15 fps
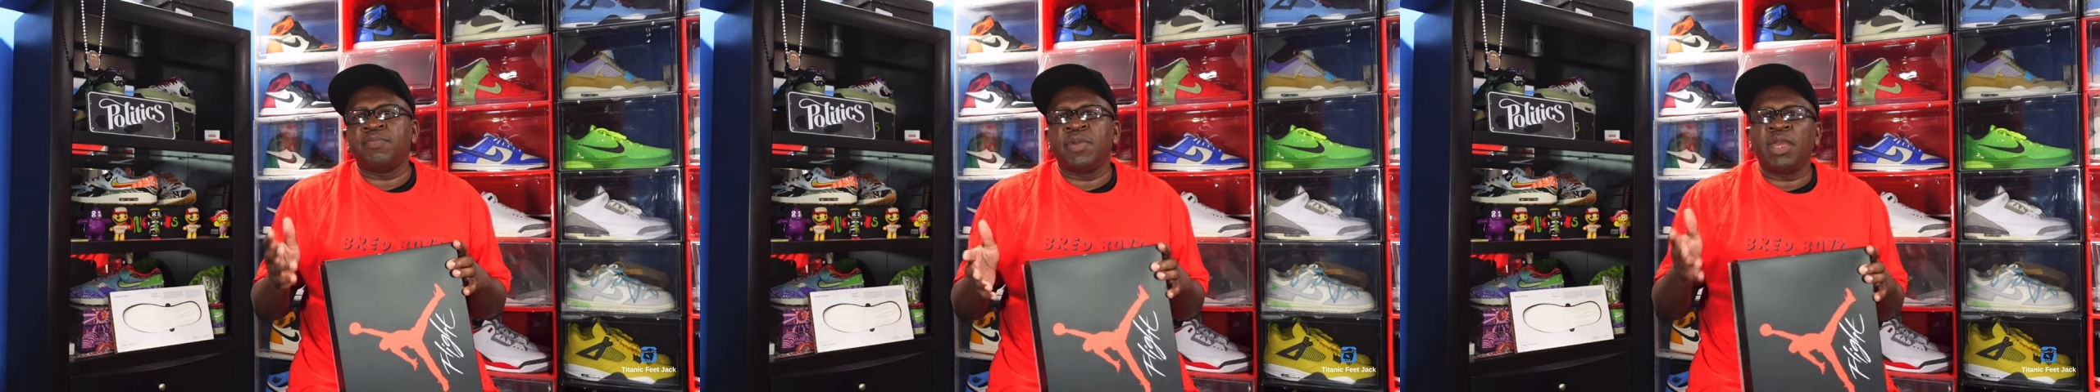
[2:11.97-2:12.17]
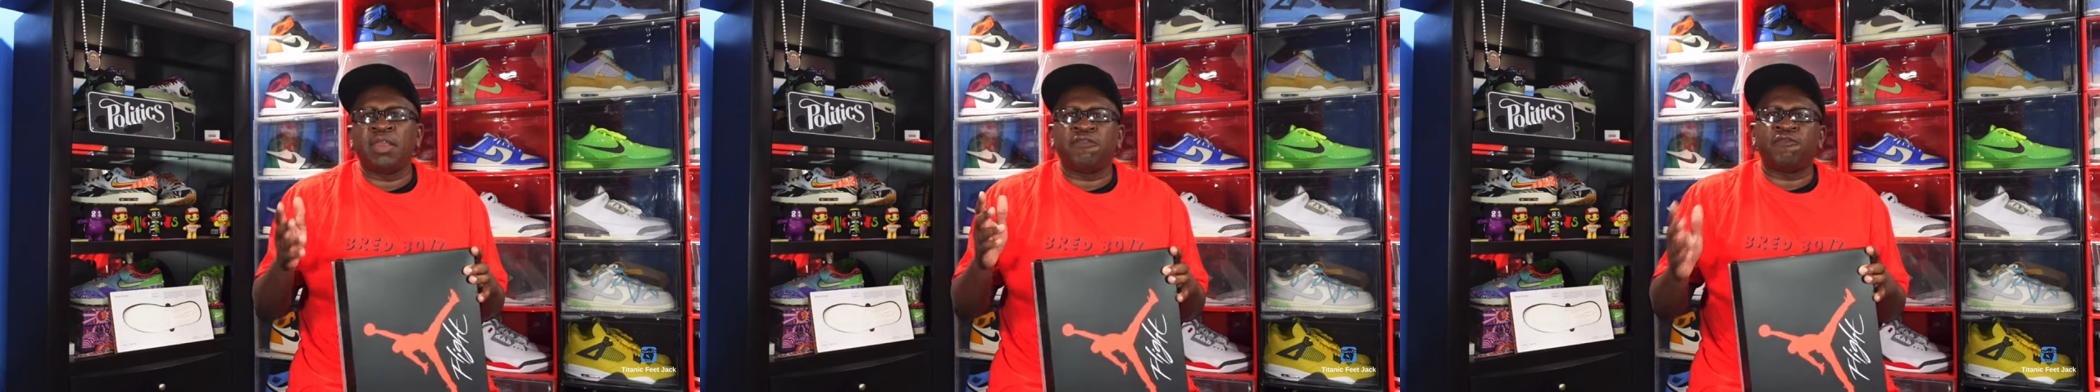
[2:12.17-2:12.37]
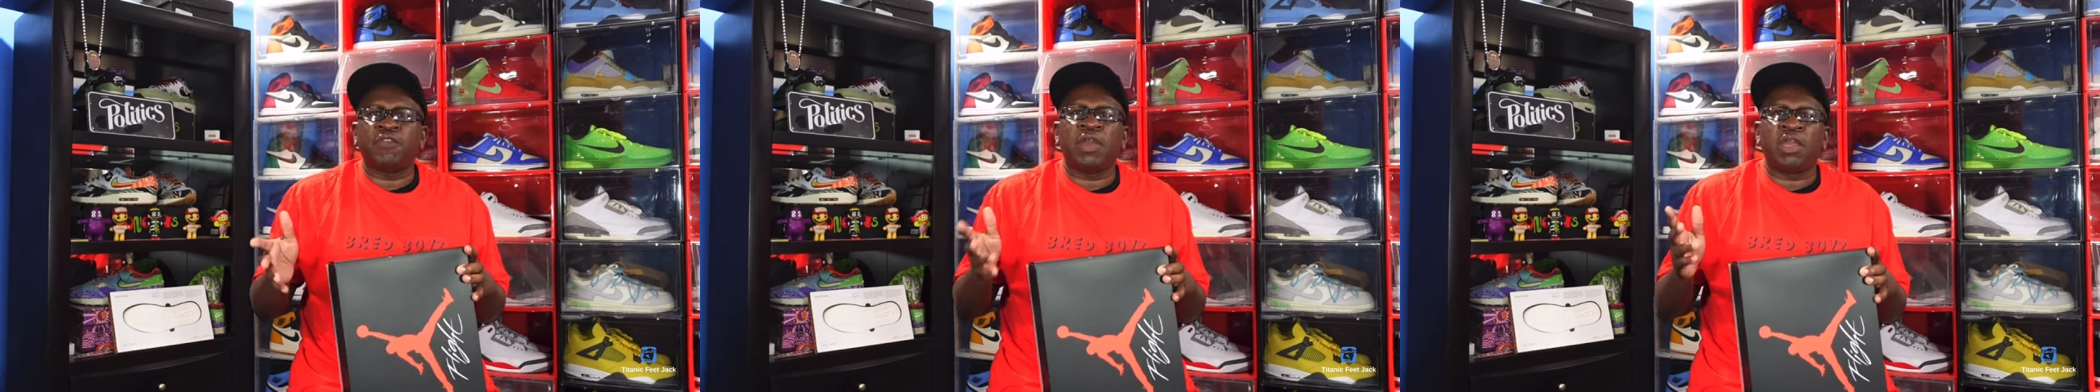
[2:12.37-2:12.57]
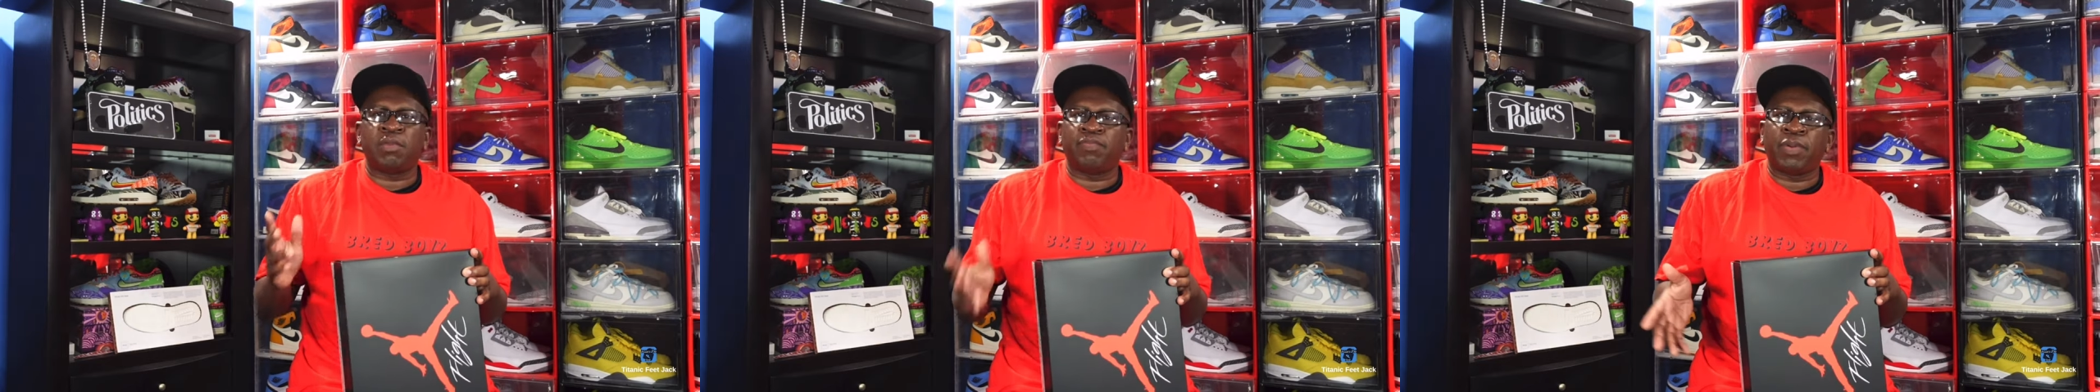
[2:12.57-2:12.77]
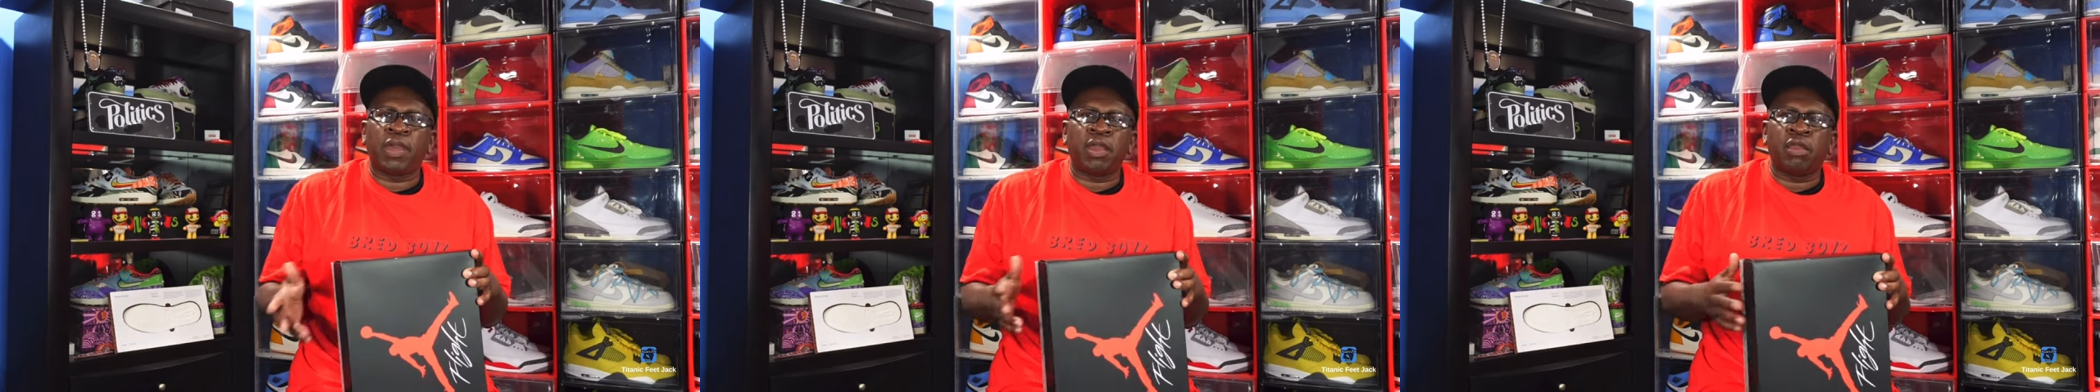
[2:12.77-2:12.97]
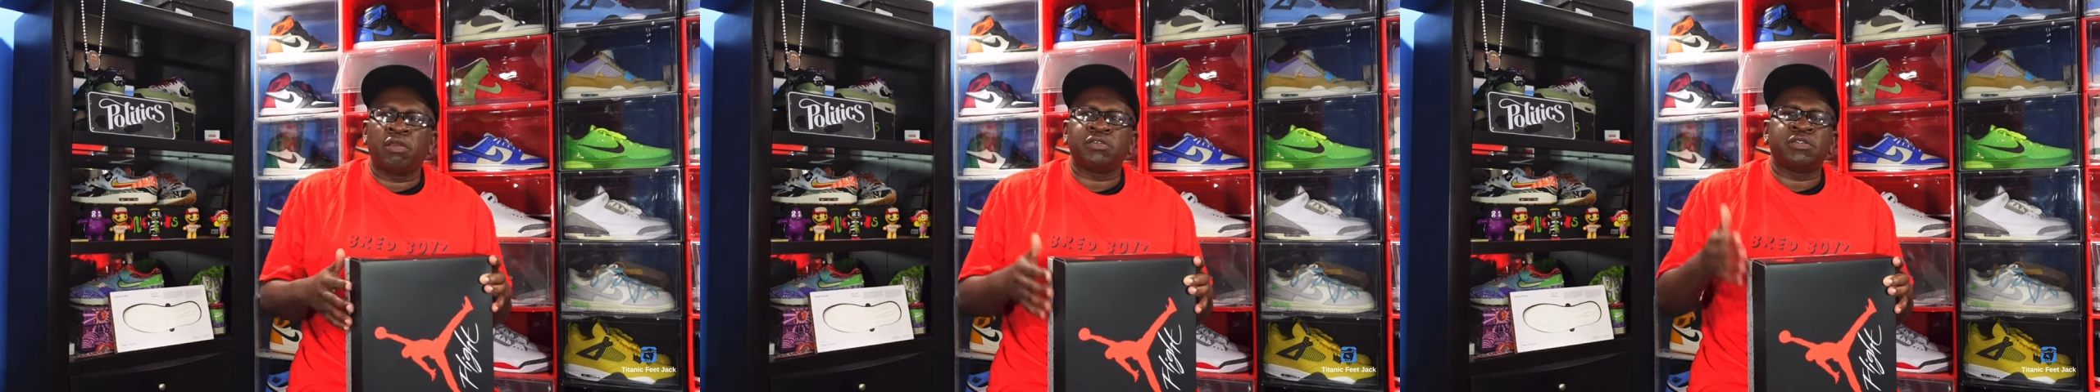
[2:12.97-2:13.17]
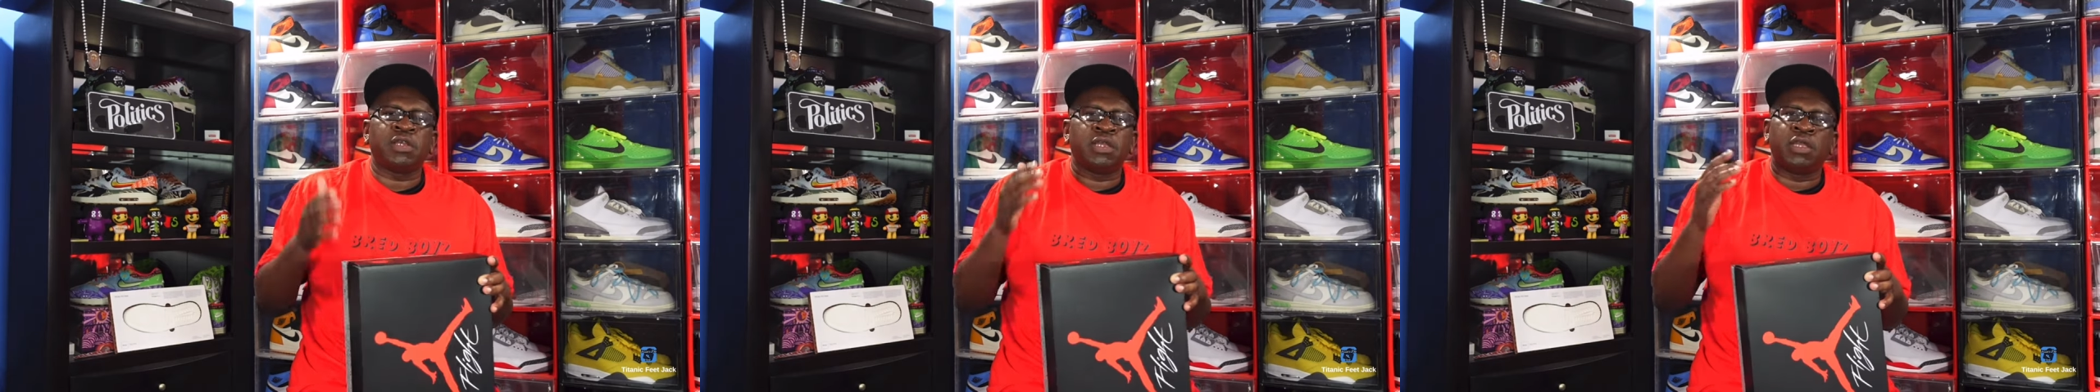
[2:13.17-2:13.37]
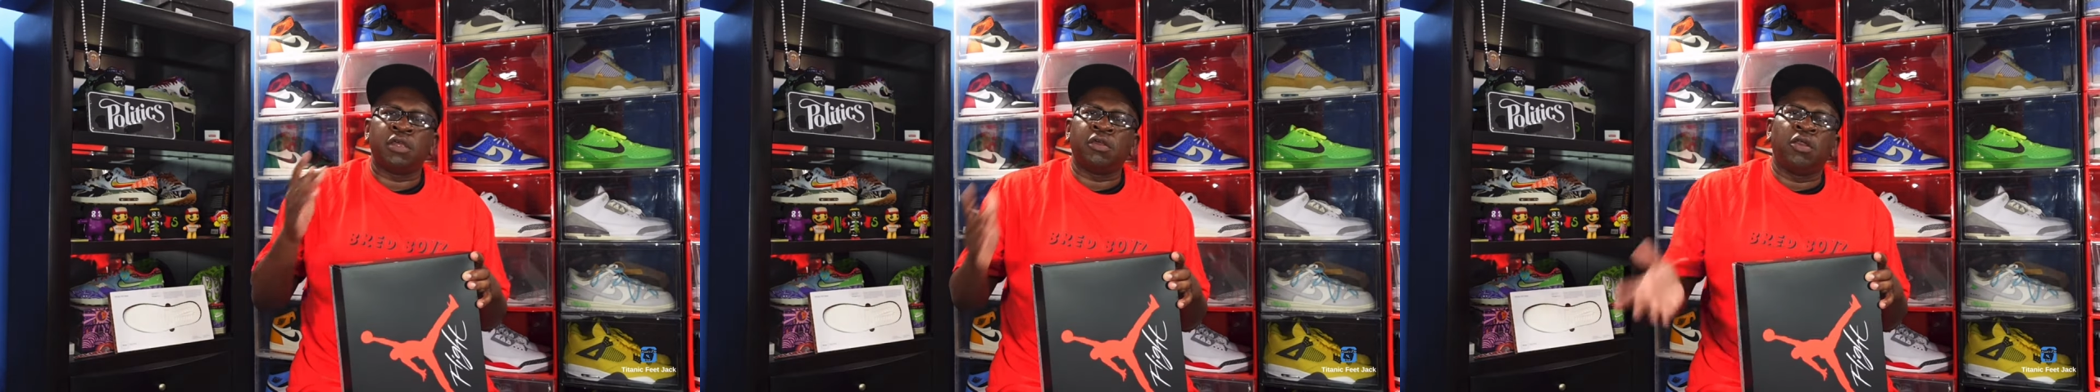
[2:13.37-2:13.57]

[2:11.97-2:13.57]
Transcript: make fake pairs that get